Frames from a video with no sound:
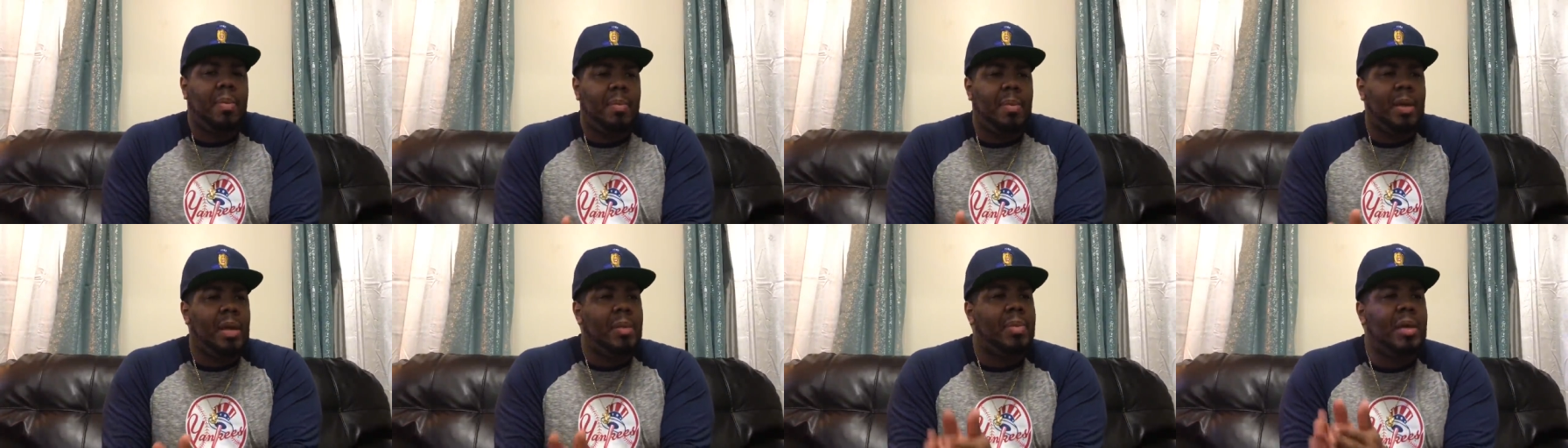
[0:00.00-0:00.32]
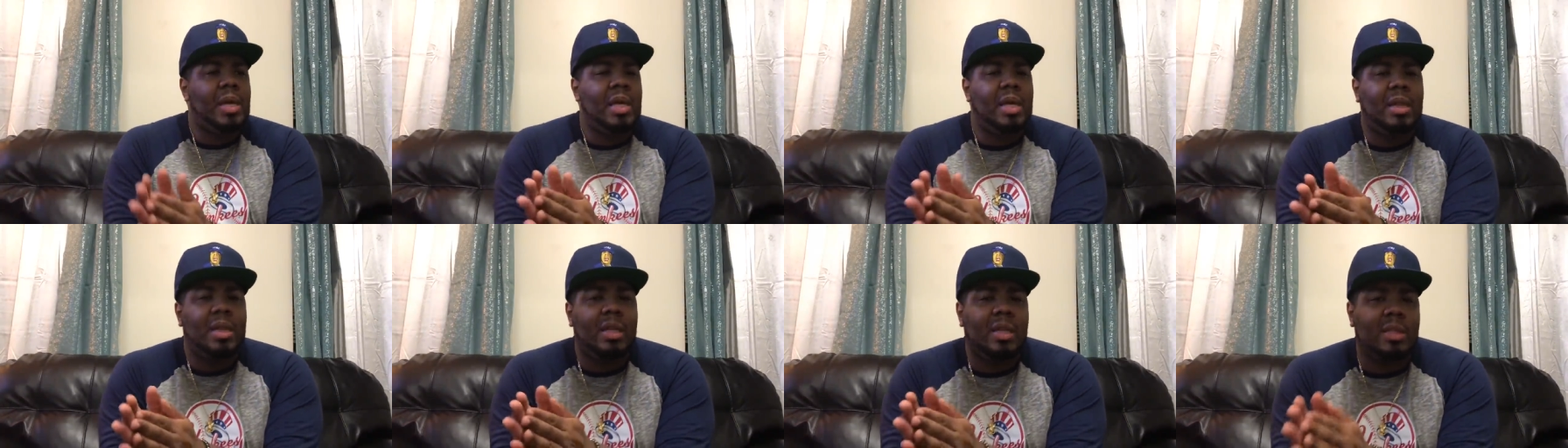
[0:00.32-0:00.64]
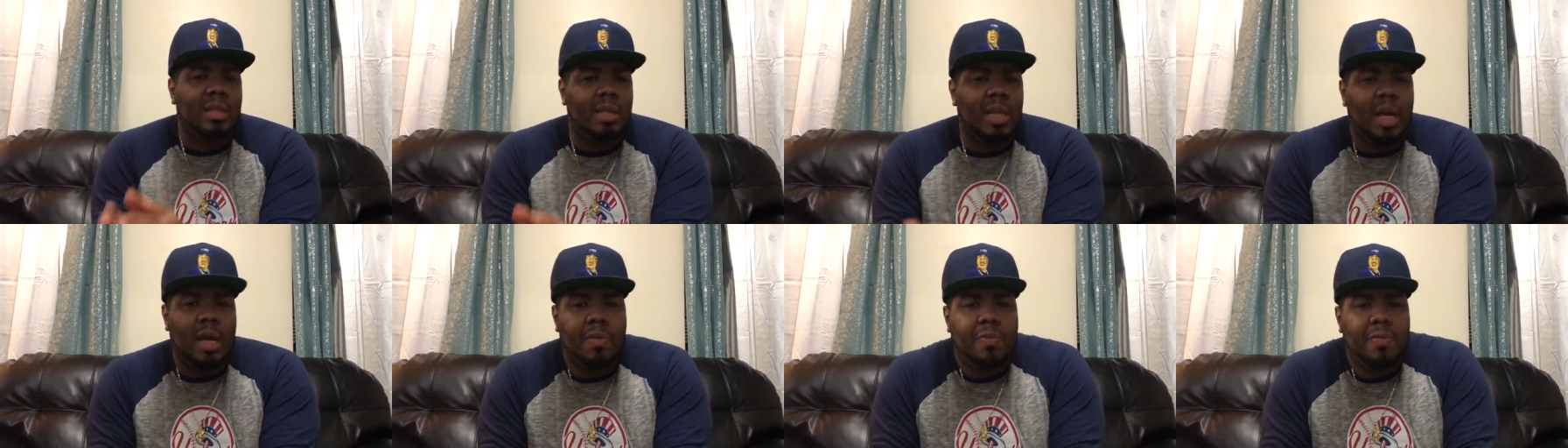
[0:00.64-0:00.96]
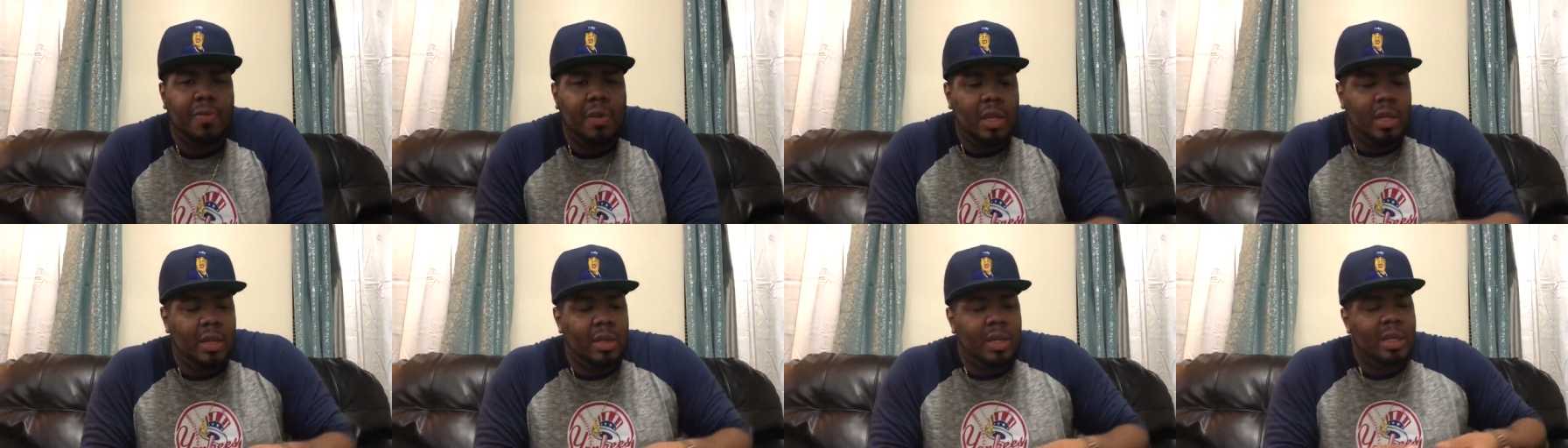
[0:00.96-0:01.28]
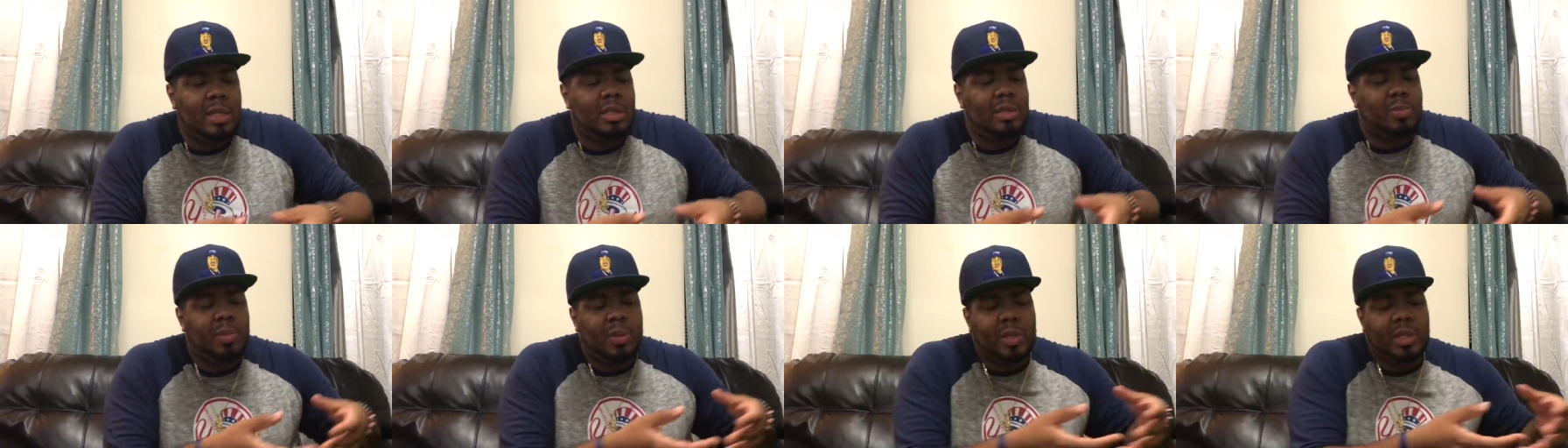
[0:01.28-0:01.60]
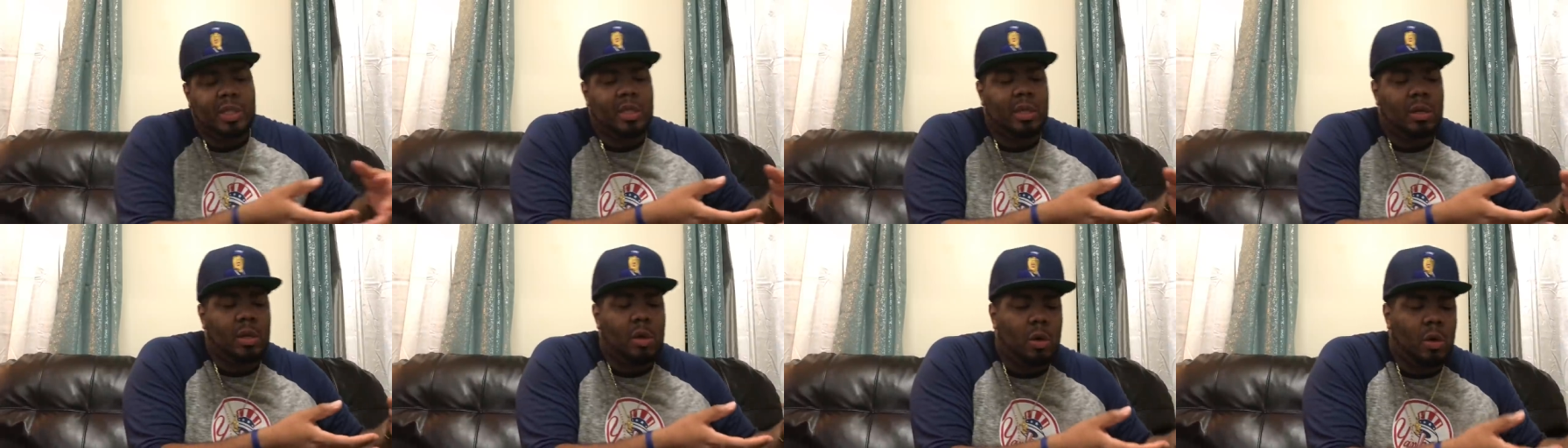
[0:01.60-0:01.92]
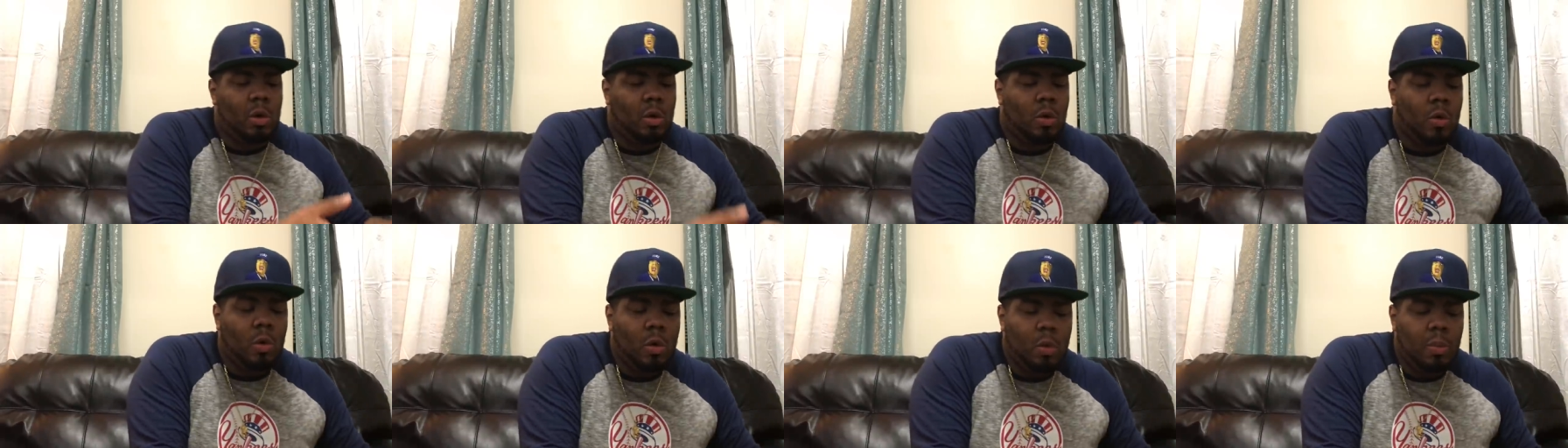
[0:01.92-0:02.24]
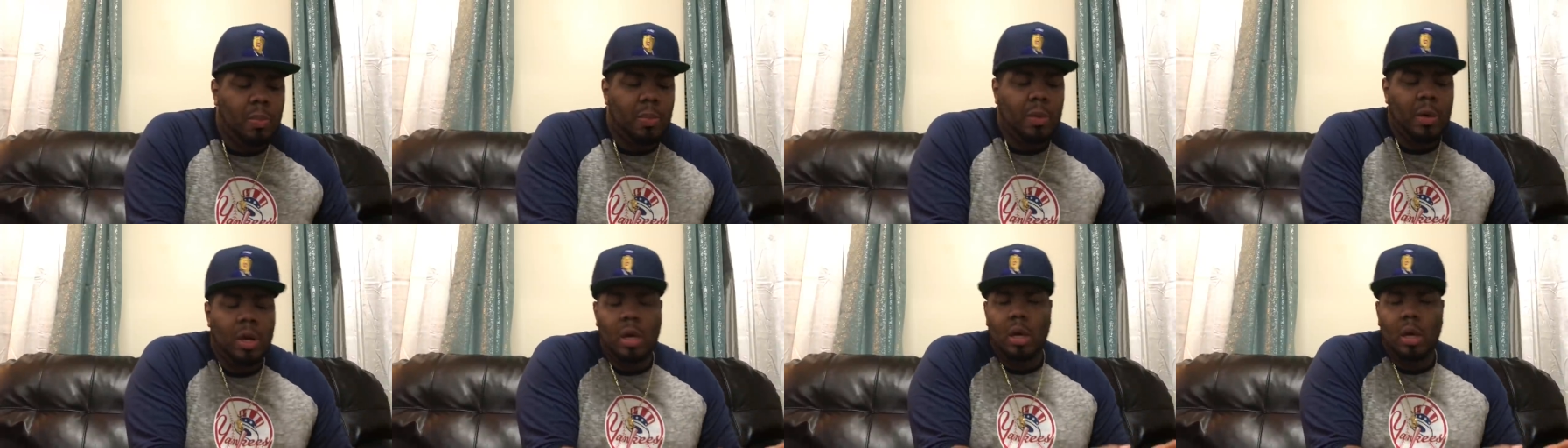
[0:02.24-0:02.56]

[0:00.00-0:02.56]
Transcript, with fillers: But maybe he does not fit this particular group